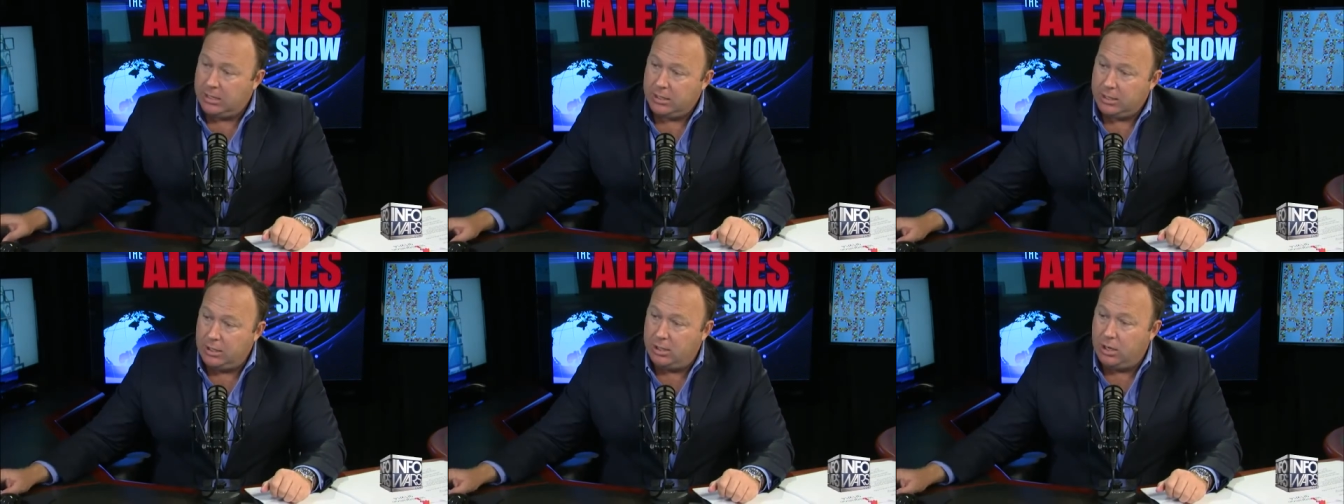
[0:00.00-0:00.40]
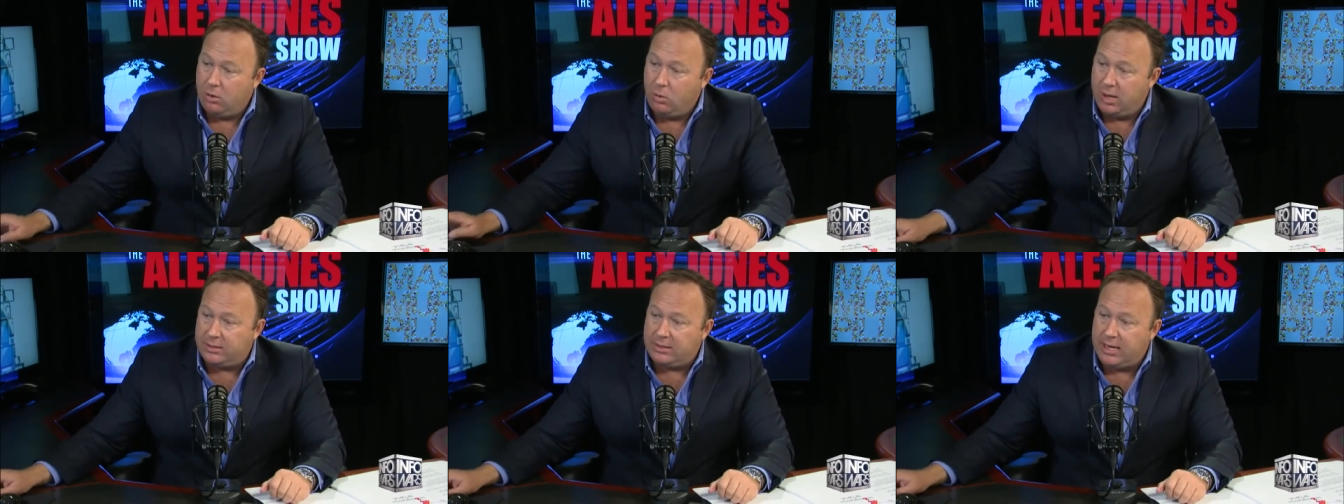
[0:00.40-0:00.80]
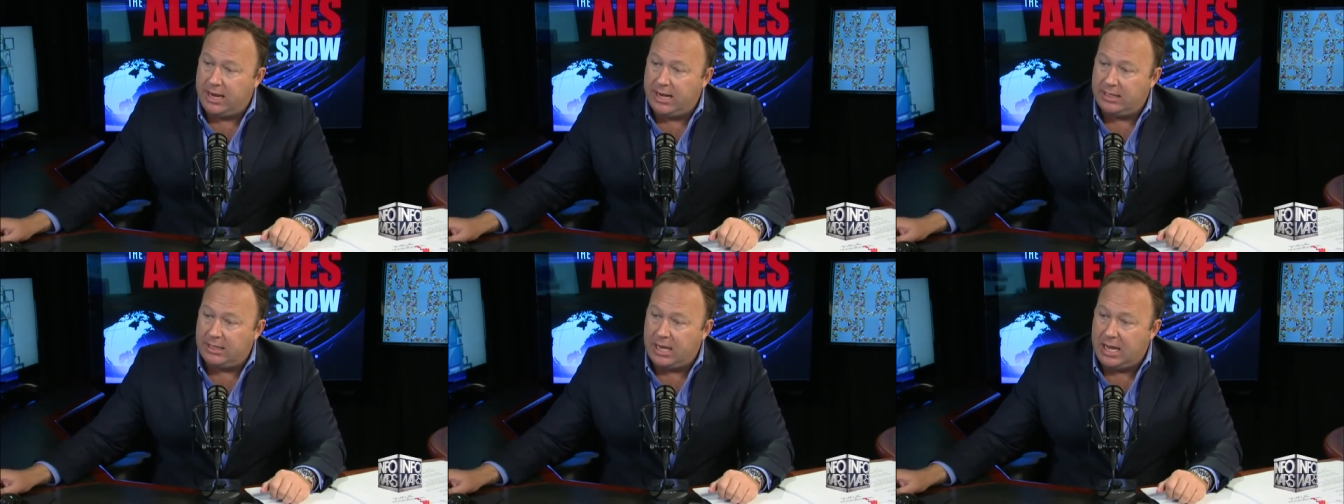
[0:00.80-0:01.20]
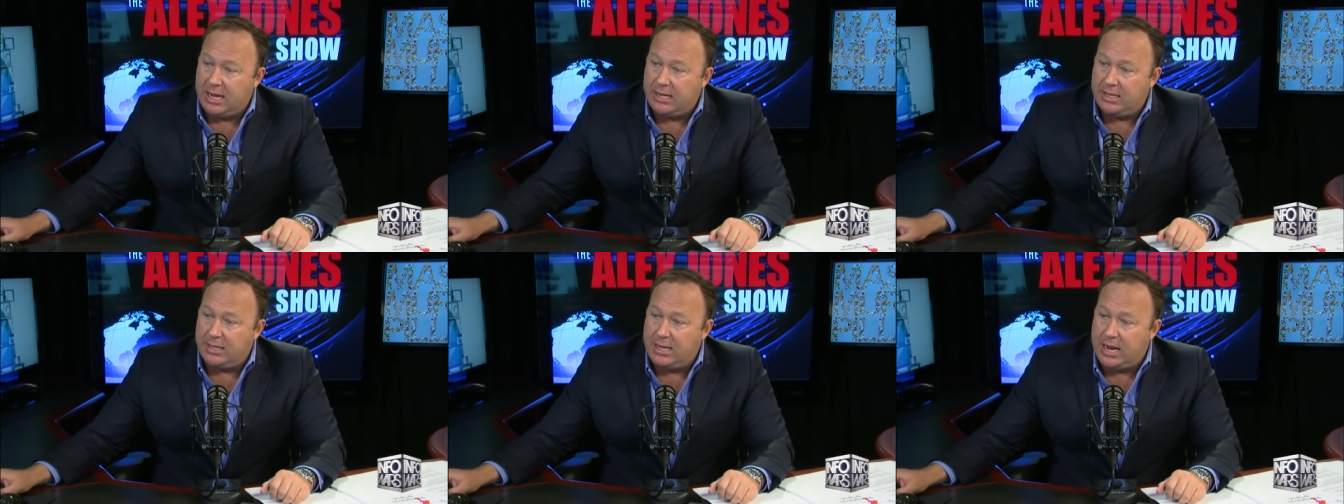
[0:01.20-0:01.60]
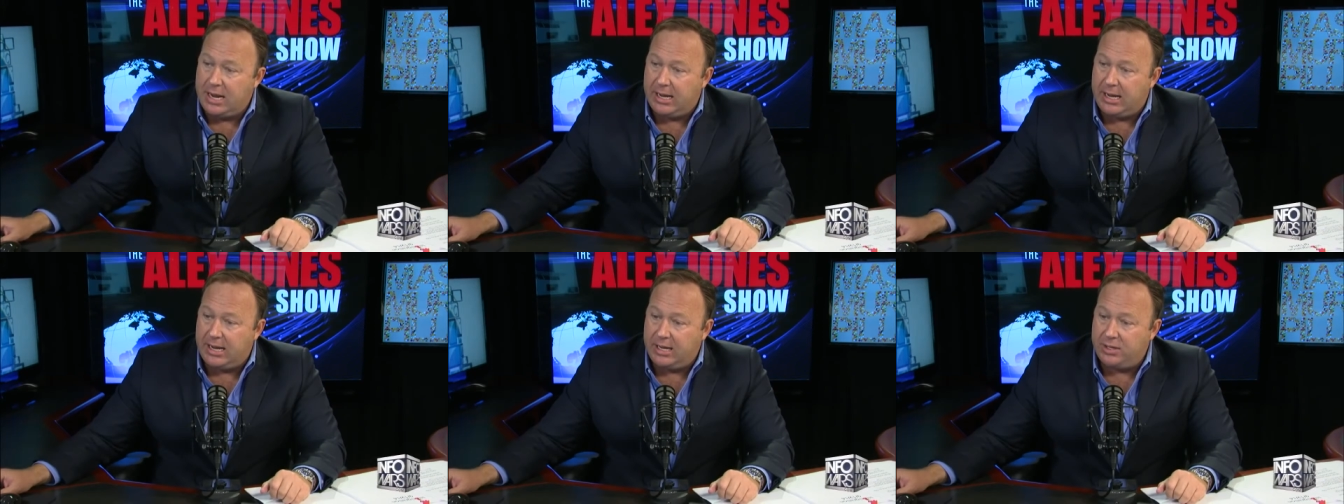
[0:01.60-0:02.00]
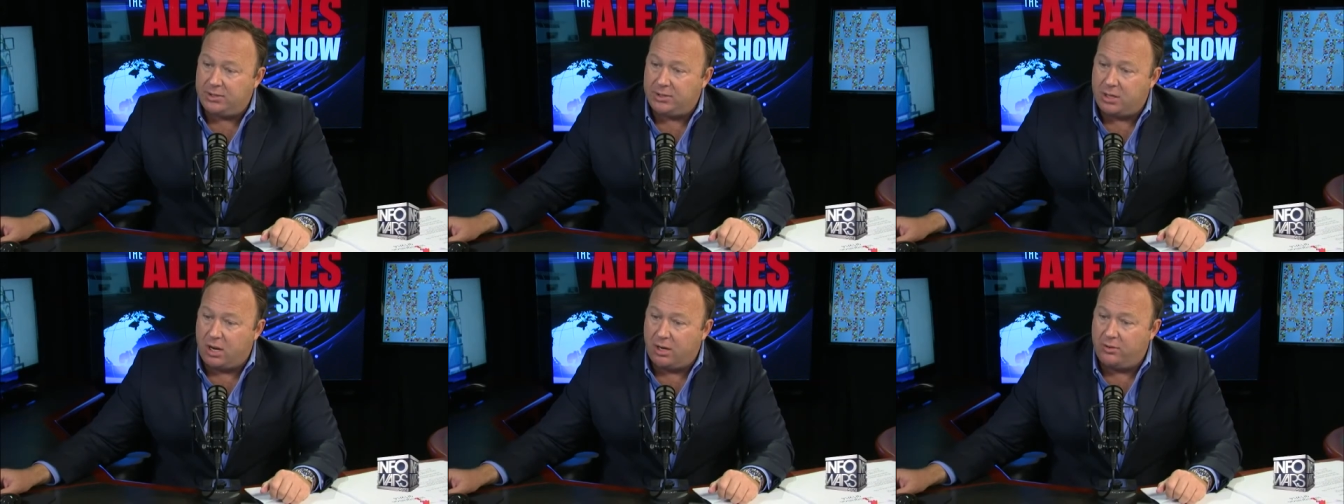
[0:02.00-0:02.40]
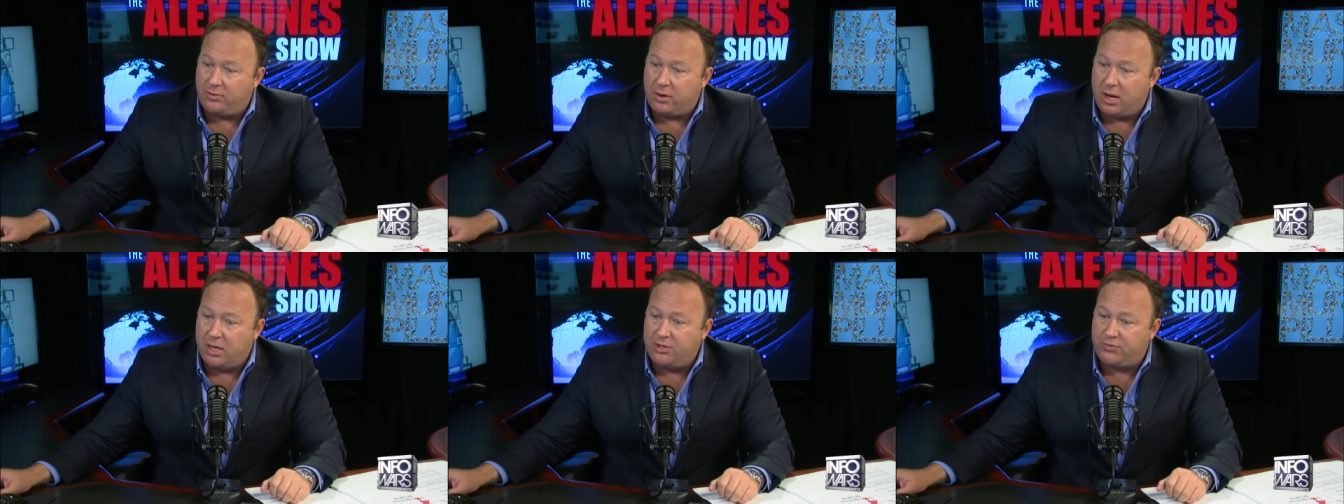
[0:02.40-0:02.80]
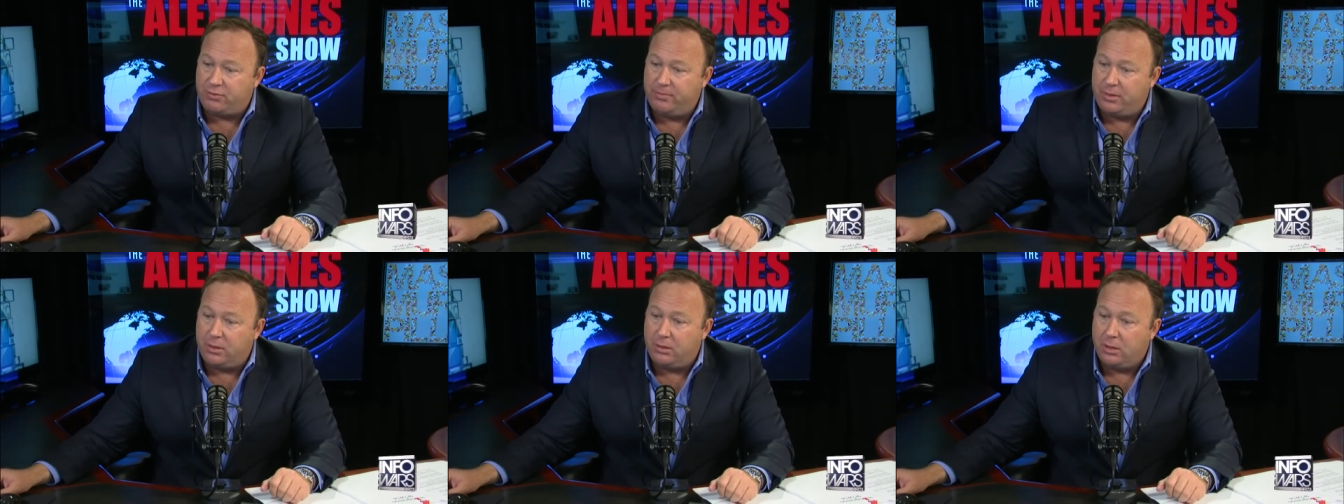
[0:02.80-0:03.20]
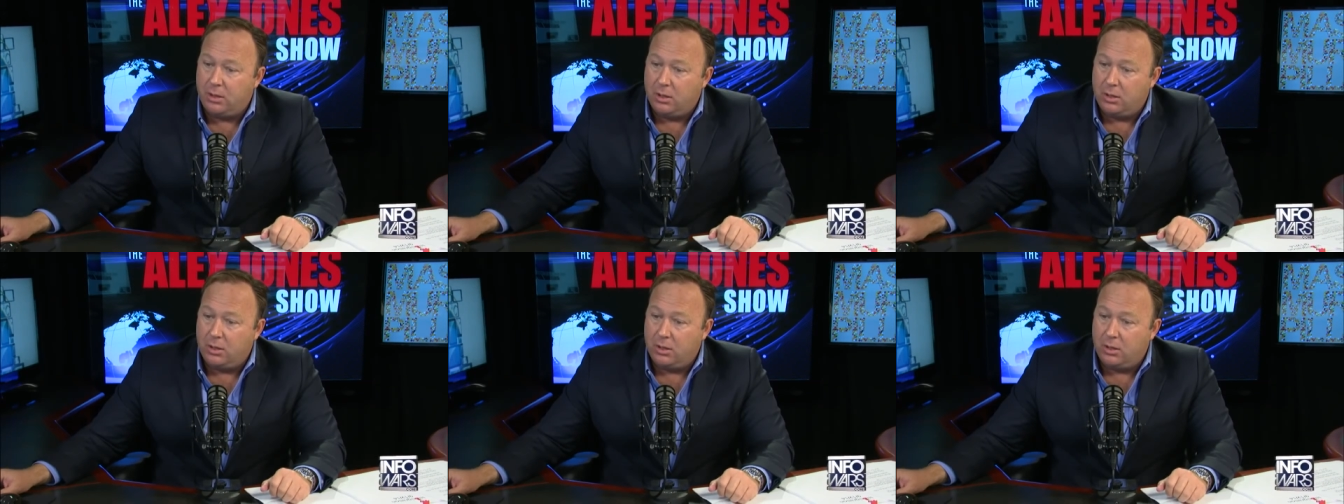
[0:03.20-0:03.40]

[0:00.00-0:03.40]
You know what the headline today is on Drudge from the